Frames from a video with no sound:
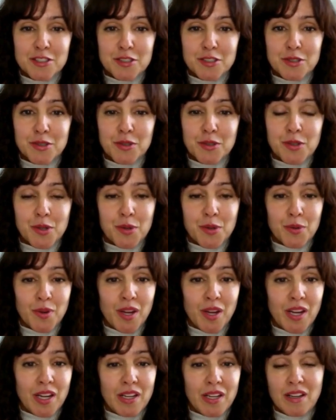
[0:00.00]
to
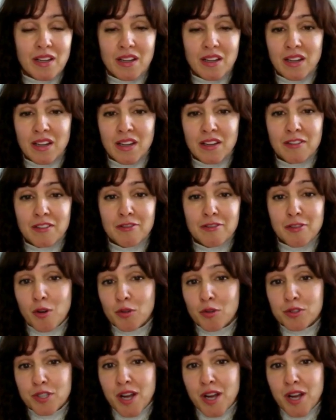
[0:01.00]
create a folder